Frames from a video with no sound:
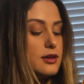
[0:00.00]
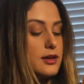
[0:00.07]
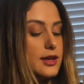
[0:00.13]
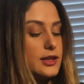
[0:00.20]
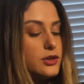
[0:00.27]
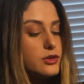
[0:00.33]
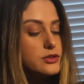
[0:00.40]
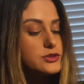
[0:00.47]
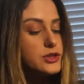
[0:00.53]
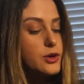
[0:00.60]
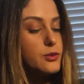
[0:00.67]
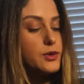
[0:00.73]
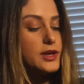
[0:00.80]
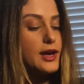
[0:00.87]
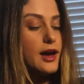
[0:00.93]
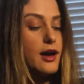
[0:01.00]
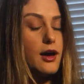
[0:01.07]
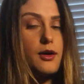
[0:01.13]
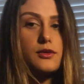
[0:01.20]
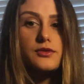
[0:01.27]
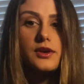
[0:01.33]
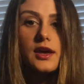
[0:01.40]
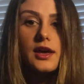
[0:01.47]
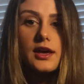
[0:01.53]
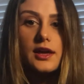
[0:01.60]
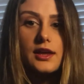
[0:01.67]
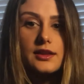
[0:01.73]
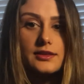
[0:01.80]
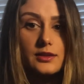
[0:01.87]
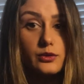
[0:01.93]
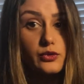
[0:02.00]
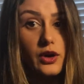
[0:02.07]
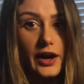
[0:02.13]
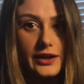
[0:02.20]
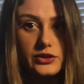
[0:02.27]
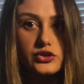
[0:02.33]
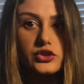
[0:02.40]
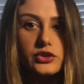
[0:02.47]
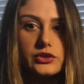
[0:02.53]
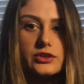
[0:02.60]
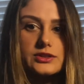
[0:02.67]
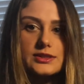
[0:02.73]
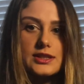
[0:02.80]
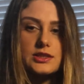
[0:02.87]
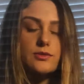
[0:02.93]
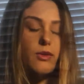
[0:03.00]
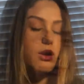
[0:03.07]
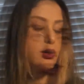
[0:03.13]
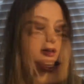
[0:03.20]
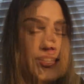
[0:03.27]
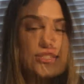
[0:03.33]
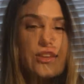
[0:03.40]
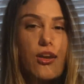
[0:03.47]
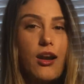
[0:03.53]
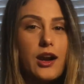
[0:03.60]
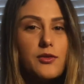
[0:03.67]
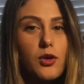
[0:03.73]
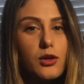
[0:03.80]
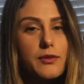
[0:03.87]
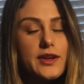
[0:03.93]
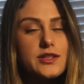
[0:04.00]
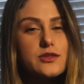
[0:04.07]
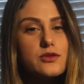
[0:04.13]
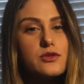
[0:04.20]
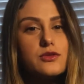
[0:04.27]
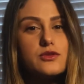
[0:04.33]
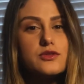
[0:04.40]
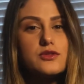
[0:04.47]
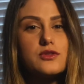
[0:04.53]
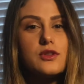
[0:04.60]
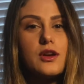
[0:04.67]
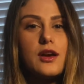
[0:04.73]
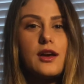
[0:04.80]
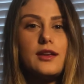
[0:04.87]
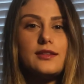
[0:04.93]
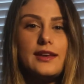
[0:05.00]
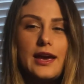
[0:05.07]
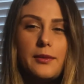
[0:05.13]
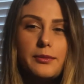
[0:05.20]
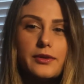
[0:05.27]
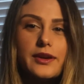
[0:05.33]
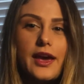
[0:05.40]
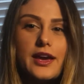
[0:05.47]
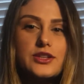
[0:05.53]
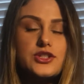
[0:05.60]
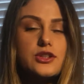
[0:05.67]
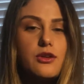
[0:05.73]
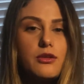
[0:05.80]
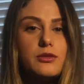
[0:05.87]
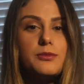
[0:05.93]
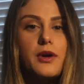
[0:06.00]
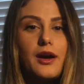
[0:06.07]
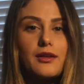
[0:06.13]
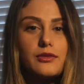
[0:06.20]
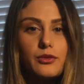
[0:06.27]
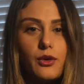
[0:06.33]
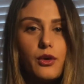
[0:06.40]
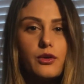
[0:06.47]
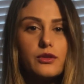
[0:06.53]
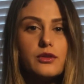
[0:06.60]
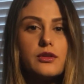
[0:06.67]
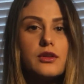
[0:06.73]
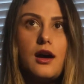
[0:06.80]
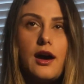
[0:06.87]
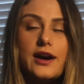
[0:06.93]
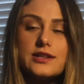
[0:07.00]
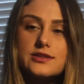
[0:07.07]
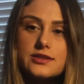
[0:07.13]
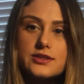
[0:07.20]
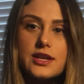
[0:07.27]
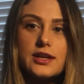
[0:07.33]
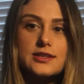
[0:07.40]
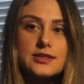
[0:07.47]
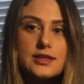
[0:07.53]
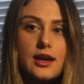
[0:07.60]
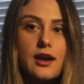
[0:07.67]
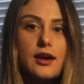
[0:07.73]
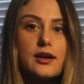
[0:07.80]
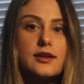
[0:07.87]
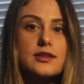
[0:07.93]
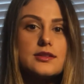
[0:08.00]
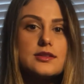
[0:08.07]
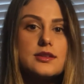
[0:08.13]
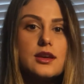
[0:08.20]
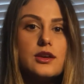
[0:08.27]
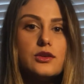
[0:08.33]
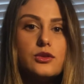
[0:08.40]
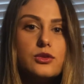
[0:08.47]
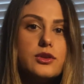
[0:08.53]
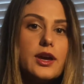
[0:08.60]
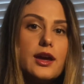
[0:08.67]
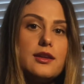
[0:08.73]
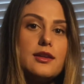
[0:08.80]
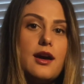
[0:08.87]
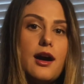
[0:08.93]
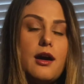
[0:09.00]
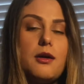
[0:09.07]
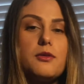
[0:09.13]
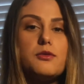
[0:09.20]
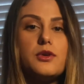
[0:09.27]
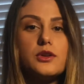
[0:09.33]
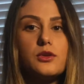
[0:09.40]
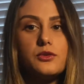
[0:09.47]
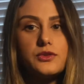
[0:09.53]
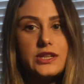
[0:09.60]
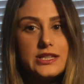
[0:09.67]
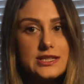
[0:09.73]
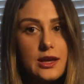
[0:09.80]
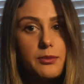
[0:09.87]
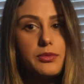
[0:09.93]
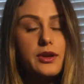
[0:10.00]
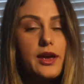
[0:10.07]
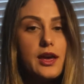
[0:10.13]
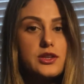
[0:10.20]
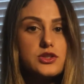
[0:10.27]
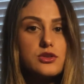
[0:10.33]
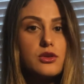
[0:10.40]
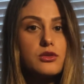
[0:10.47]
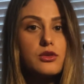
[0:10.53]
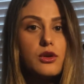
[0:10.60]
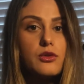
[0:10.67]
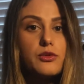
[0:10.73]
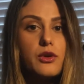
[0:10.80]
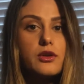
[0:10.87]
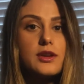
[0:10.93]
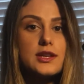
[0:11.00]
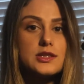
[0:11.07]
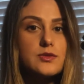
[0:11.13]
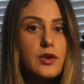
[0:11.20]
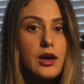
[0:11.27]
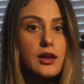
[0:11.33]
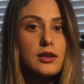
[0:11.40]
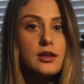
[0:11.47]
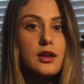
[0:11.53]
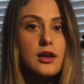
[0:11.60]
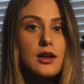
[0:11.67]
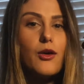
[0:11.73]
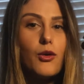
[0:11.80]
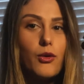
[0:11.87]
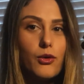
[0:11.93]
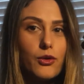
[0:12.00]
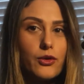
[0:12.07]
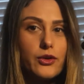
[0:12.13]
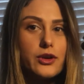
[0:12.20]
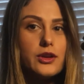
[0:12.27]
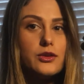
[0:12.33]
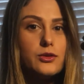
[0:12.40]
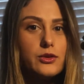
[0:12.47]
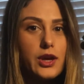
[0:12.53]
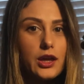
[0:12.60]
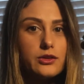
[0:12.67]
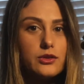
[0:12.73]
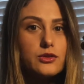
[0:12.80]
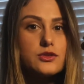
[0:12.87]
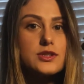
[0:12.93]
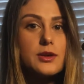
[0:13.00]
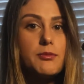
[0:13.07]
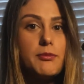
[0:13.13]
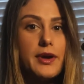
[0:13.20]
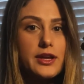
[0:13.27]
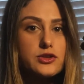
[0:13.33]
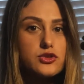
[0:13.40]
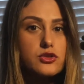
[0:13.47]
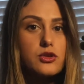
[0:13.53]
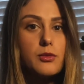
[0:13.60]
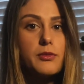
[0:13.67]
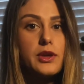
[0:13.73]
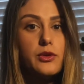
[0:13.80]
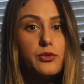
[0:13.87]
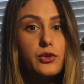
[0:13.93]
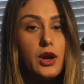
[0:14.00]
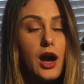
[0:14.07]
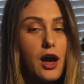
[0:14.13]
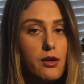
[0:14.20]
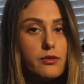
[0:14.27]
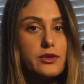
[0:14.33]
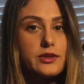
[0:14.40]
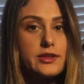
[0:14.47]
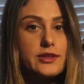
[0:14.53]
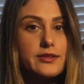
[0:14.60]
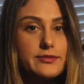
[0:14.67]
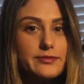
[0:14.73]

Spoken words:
And also we have the fine tuners as well. I've always used the application on my phone. I suggest that you can have one of these applications on your phone as well. Or you can use a metronome if you have it.